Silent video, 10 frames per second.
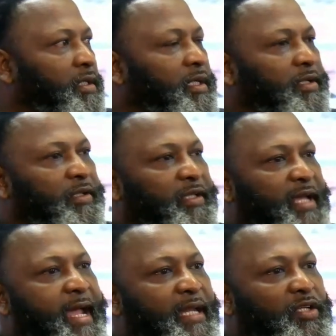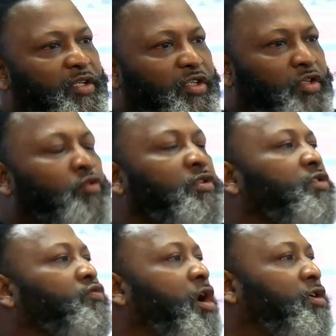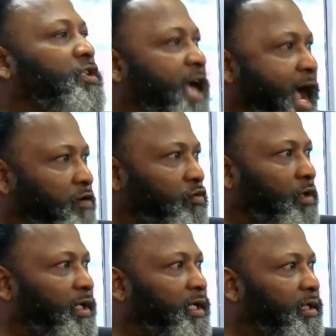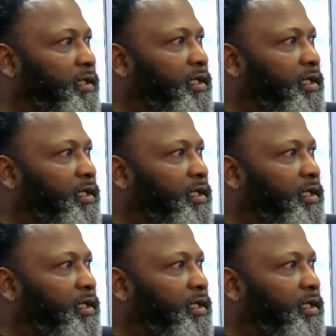then using drugs casually